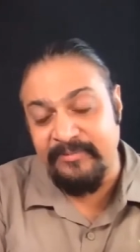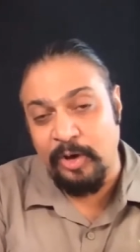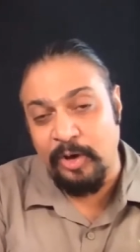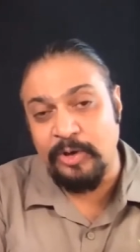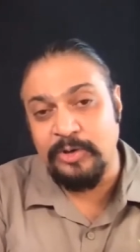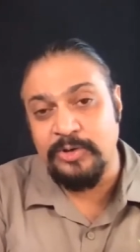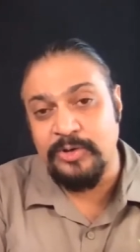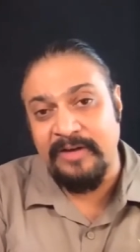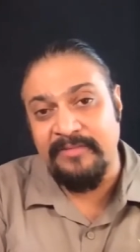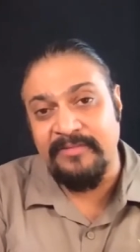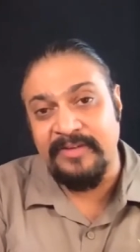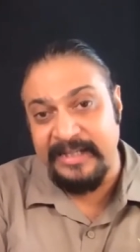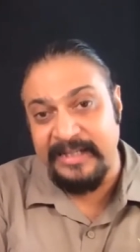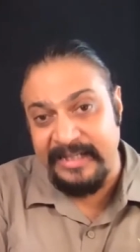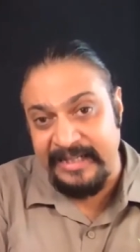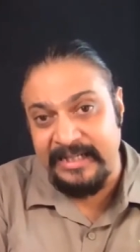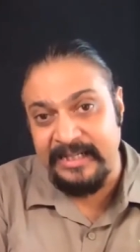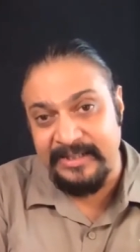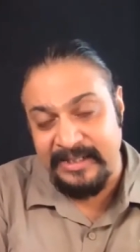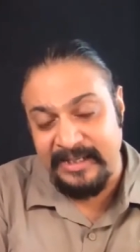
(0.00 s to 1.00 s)
We also have a
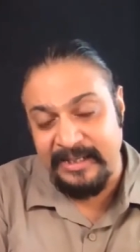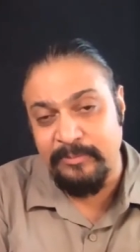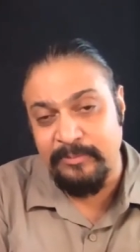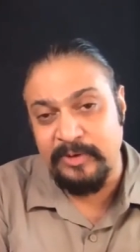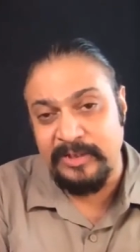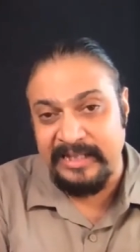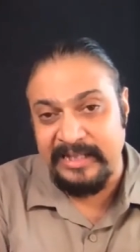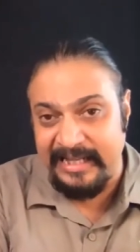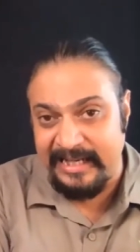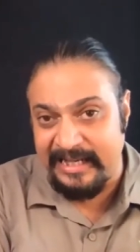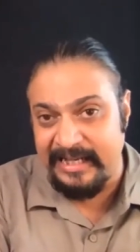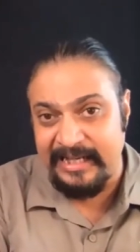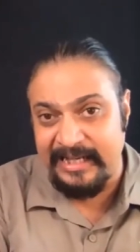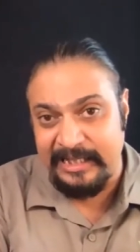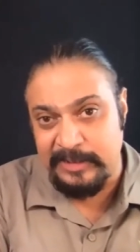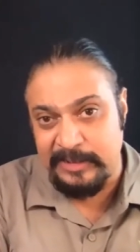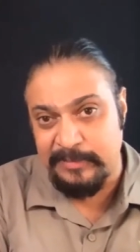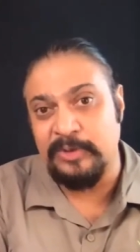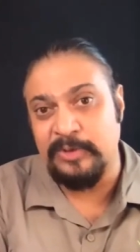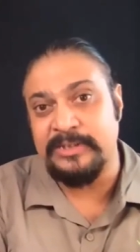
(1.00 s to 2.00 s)
legal team with legal
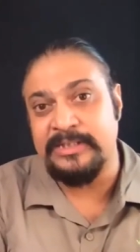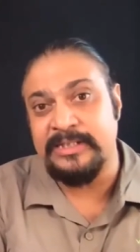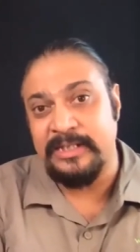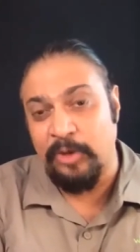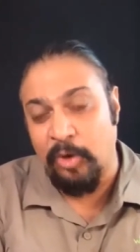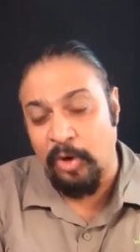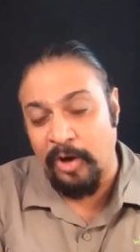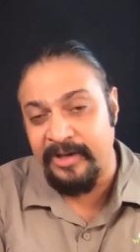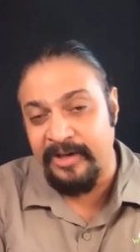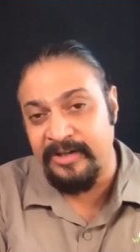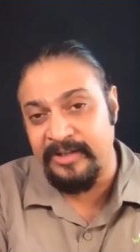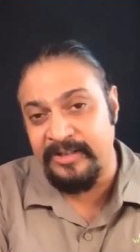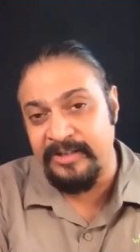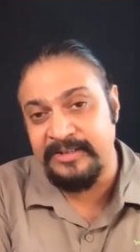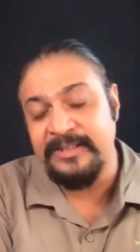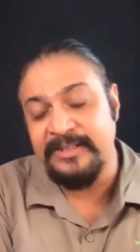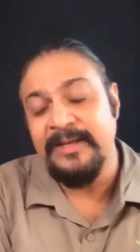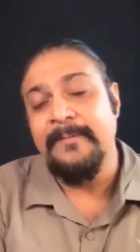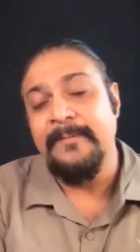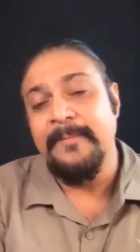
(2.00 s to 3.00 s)
experts,
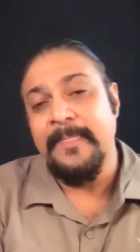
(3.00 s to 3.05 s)
lawyers,